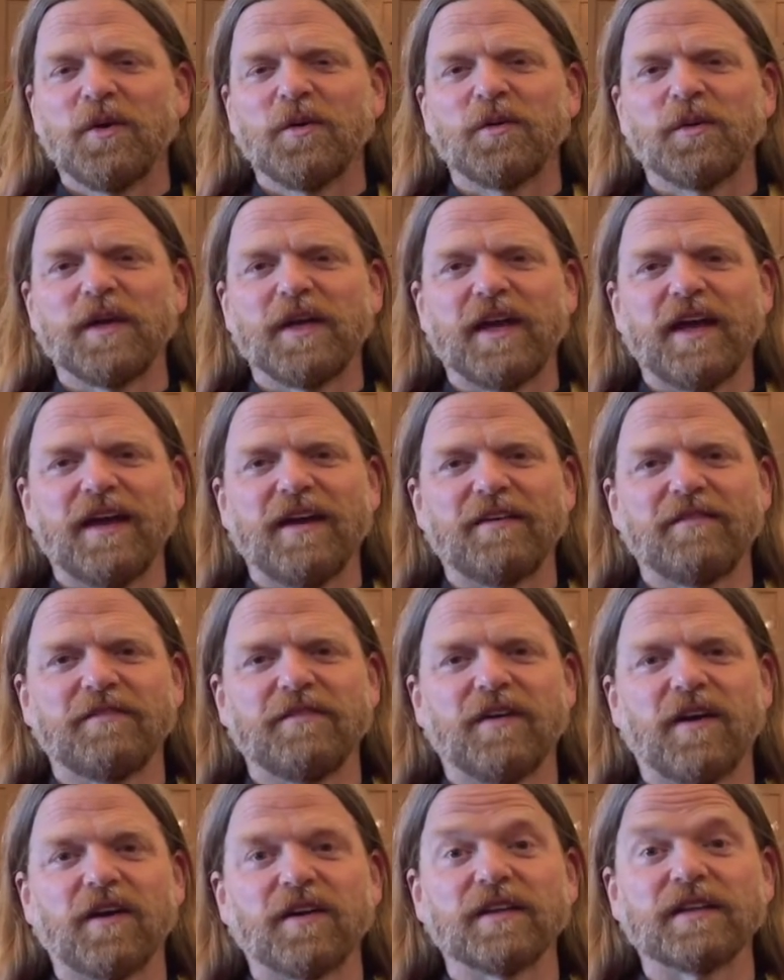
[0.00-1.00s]
we
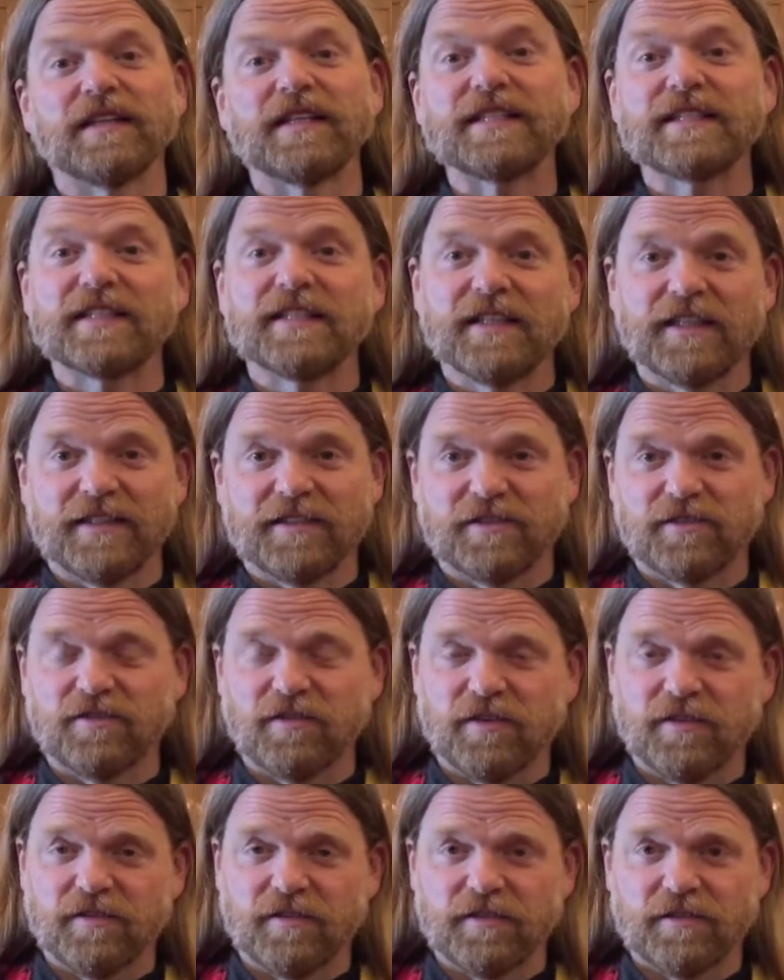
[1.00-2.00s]
have our listening
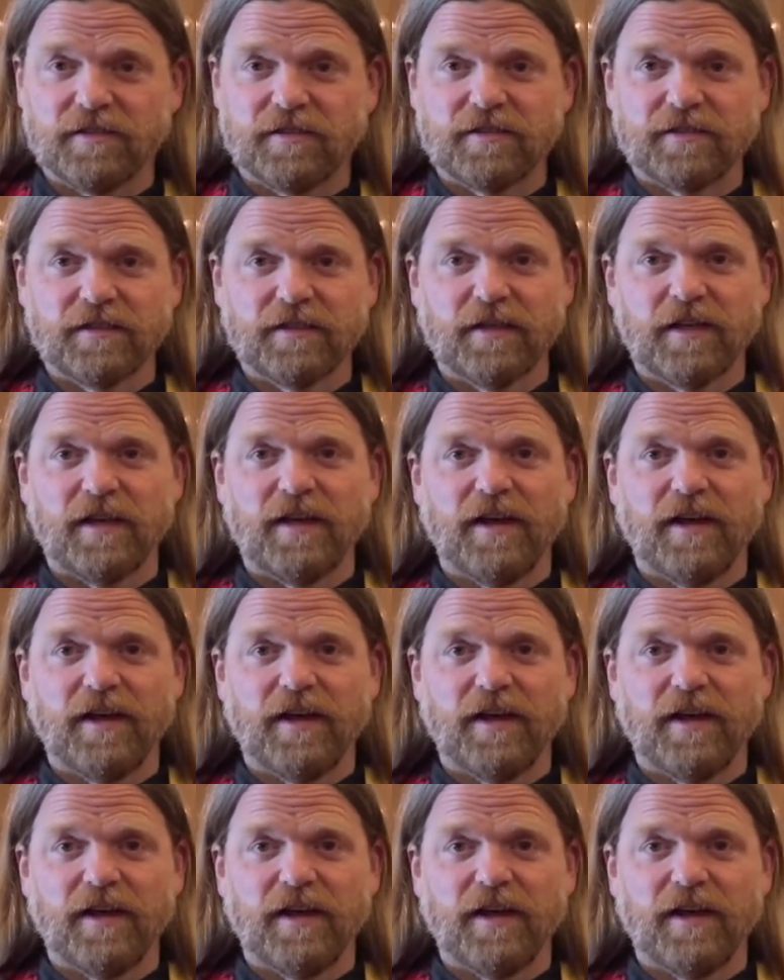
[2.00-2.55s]
circles.